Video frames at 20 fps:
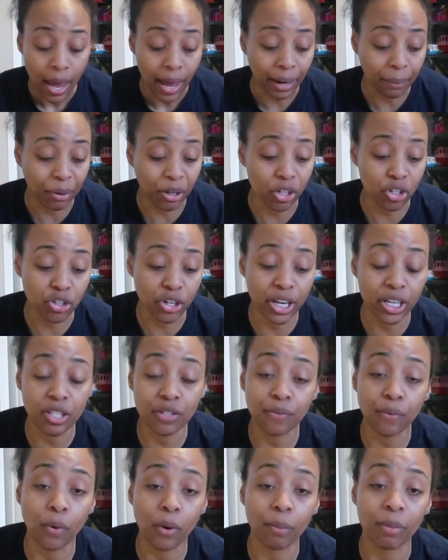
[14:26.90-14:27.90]
And I'm gonna
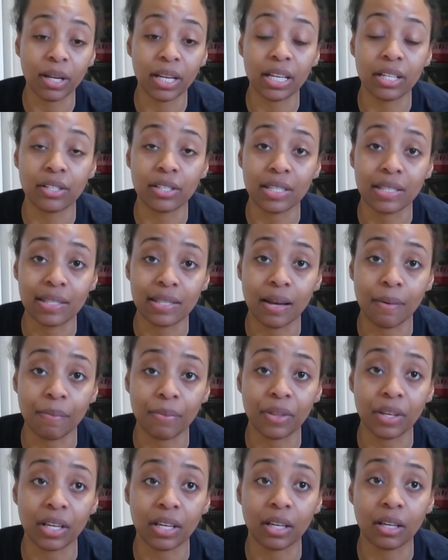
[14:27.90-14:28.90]
transform it into
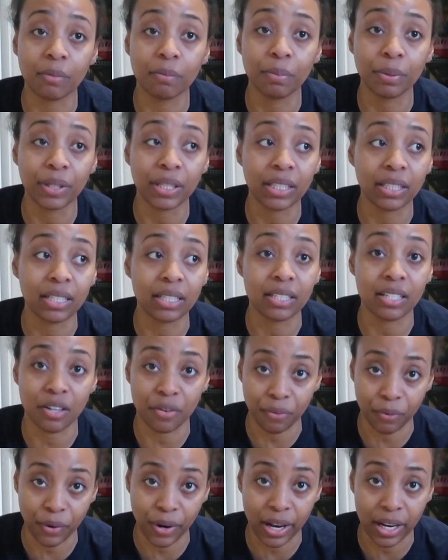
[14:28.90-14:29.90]
something completely
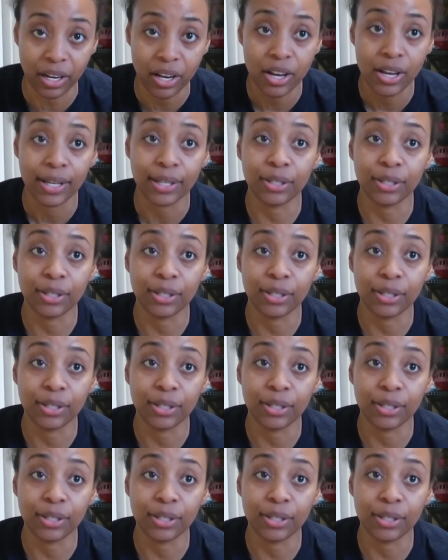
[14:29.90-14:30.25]
different